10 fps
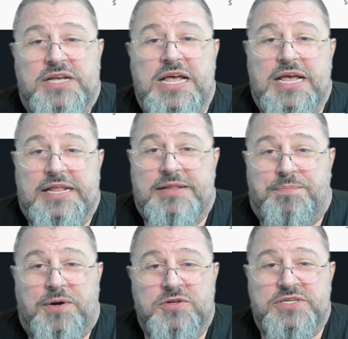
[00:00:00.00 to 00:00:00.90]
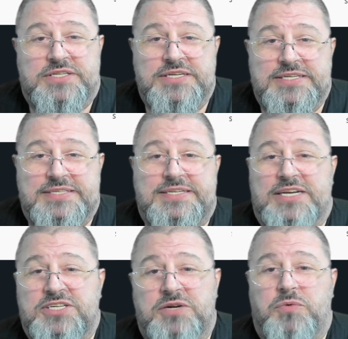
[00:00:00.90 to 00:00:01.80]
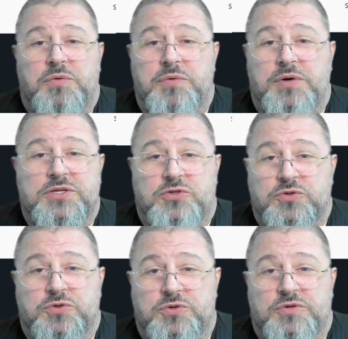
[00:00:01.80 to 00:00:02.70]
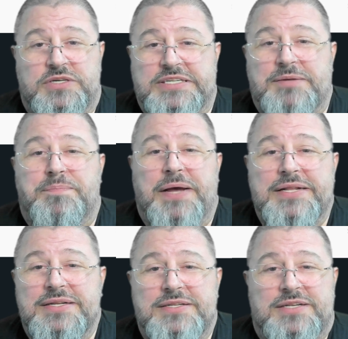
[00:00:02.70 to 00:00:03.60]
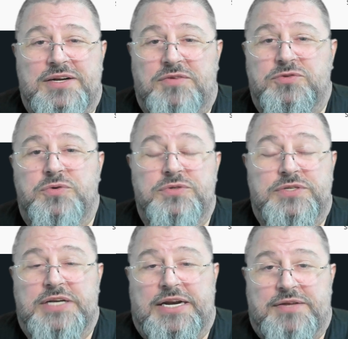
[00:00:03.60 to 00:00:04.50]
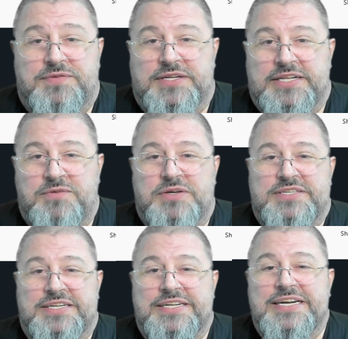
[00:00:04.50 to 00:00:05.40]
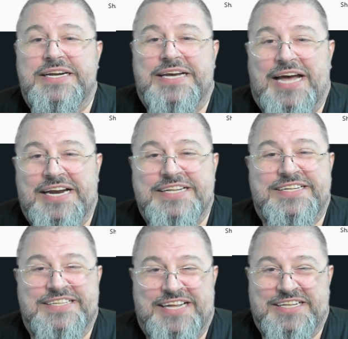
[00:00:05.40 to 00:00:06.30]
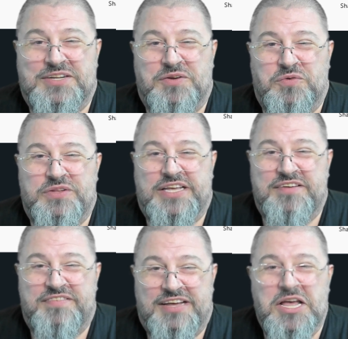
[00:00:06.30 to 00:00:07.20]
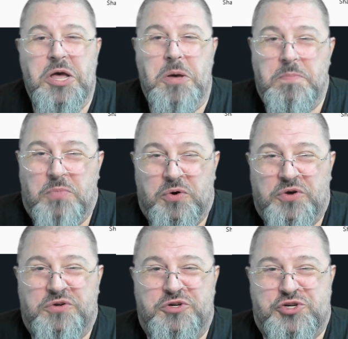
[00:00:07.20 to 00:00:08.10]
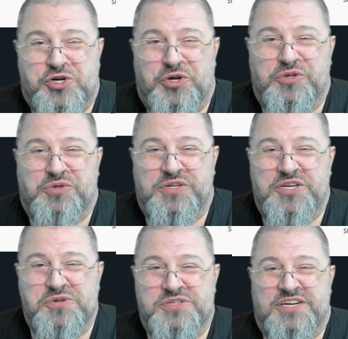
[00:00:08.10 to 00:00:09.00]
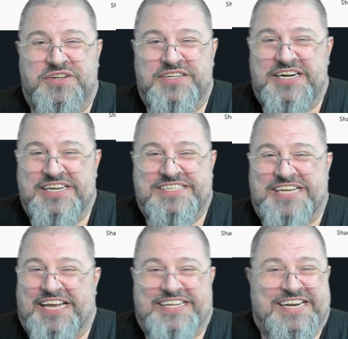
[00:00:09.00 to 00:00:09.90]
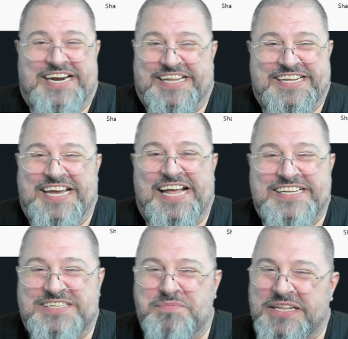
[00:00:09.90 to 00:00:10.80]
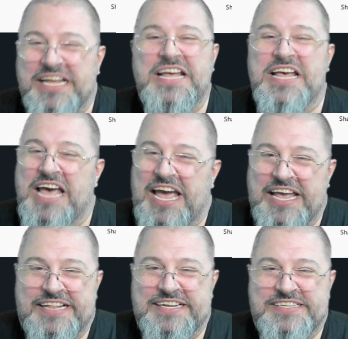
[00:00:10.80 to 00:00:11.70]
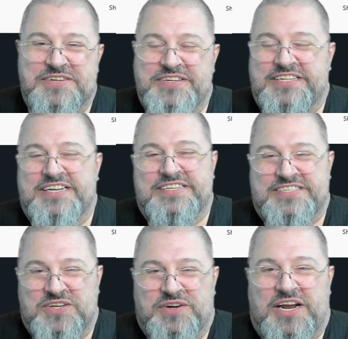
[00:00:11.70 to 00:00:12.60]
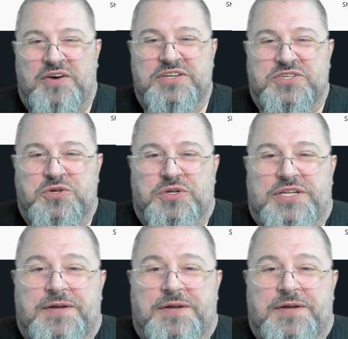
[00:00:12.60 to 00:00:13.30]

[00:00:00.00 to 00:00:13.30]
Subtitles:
the project is essentially what we wanted to do independently of using NFT. That was a technicality that would give more control to the user on their asset, nothing else. But it is as it is, so now it's good.